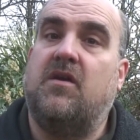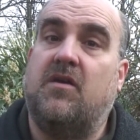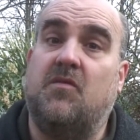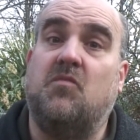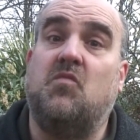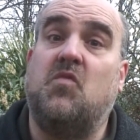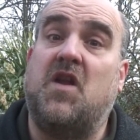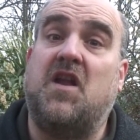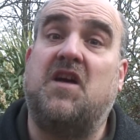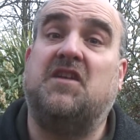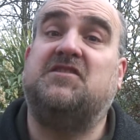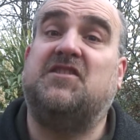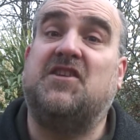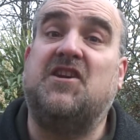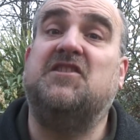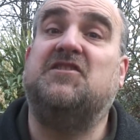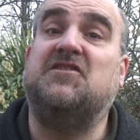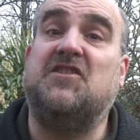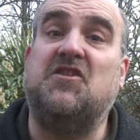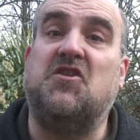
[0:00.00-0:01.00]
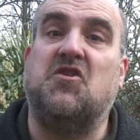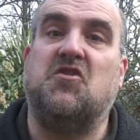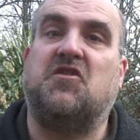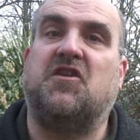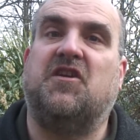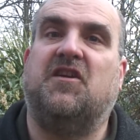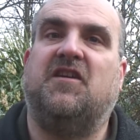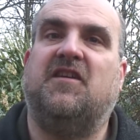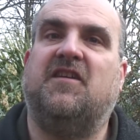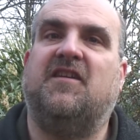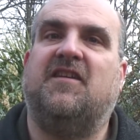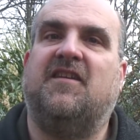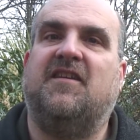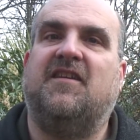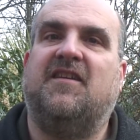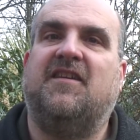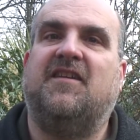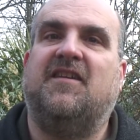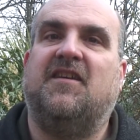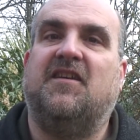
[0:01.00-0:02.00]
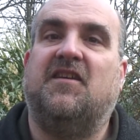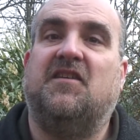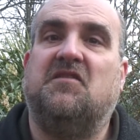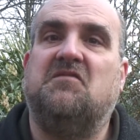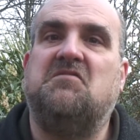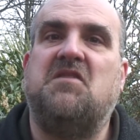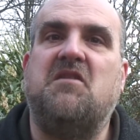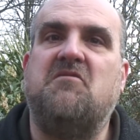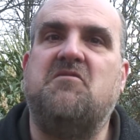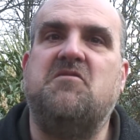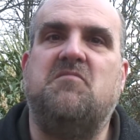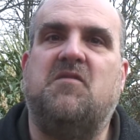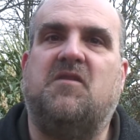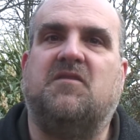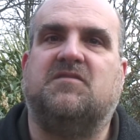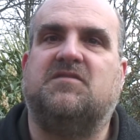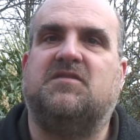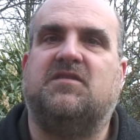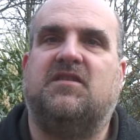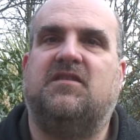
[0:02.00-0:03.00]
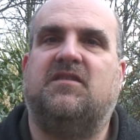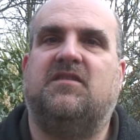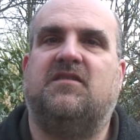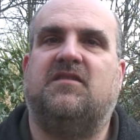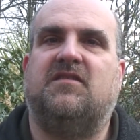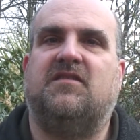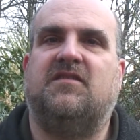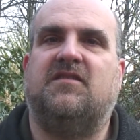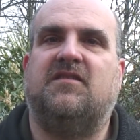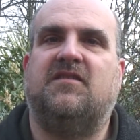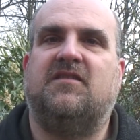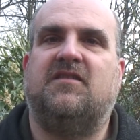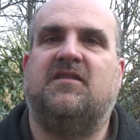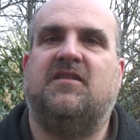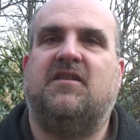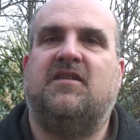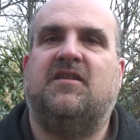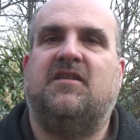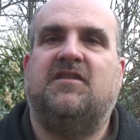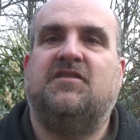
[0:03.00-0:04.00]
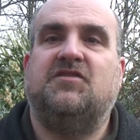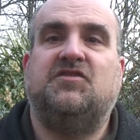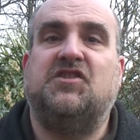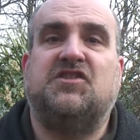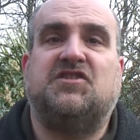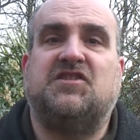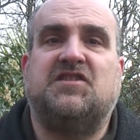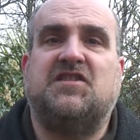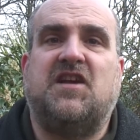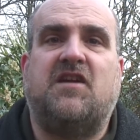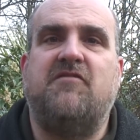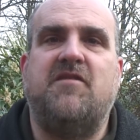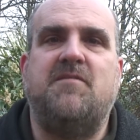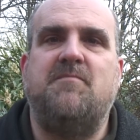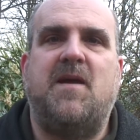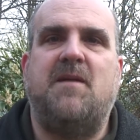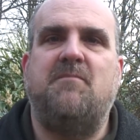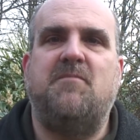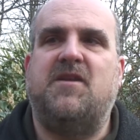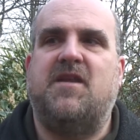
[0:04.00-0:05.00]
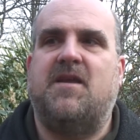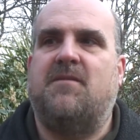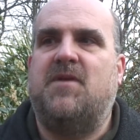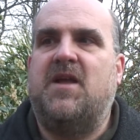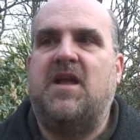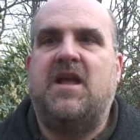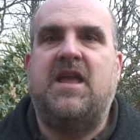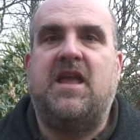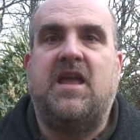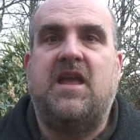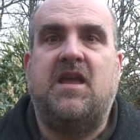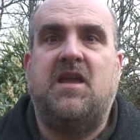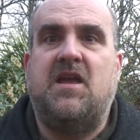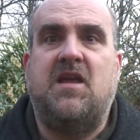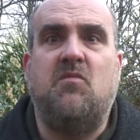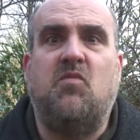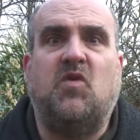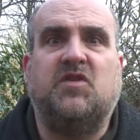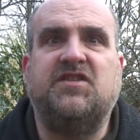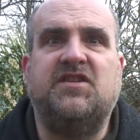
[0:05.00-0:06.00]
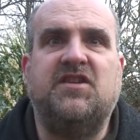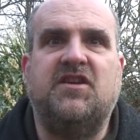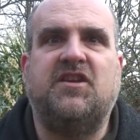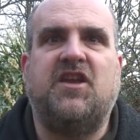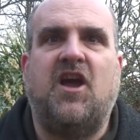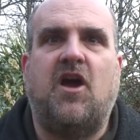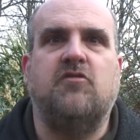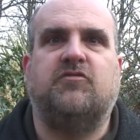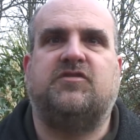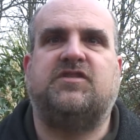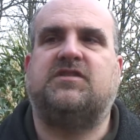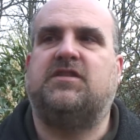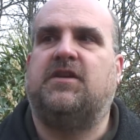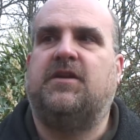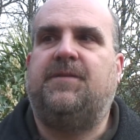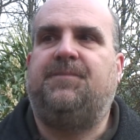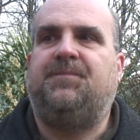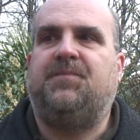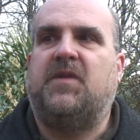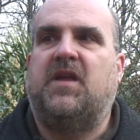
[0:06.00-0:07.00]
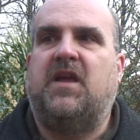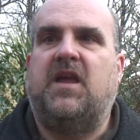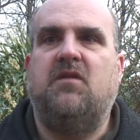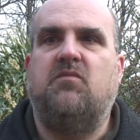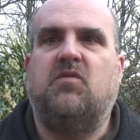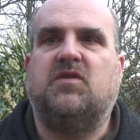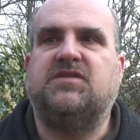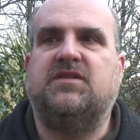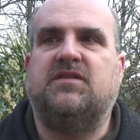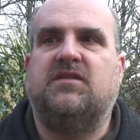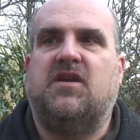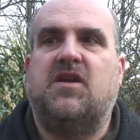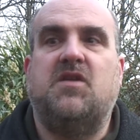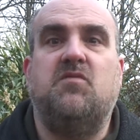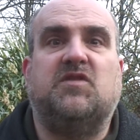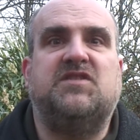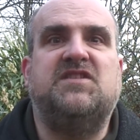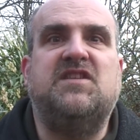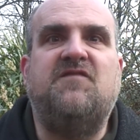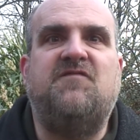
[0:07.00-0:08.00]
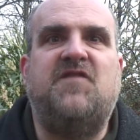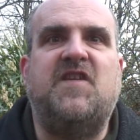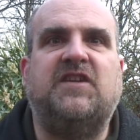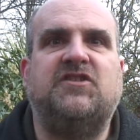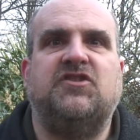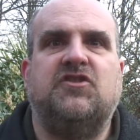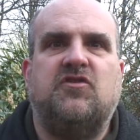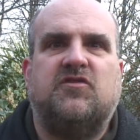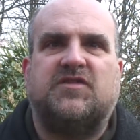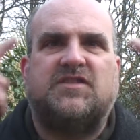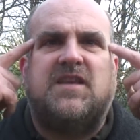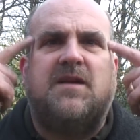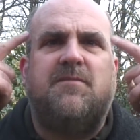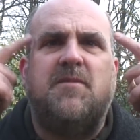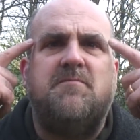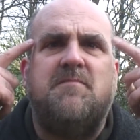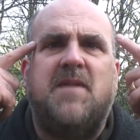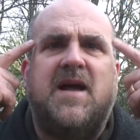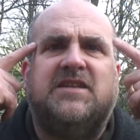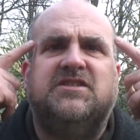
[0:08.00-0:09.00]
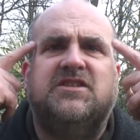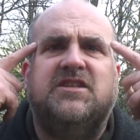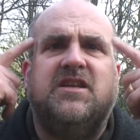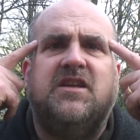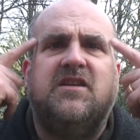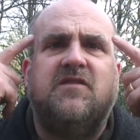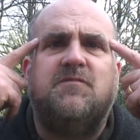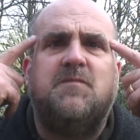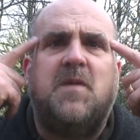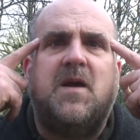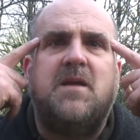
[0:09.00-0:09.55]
And when I turned to look, there he was. Just as I remembered him, he, he, he wasn't a ghost. He wasn't, he wasn't a vision or some imagining of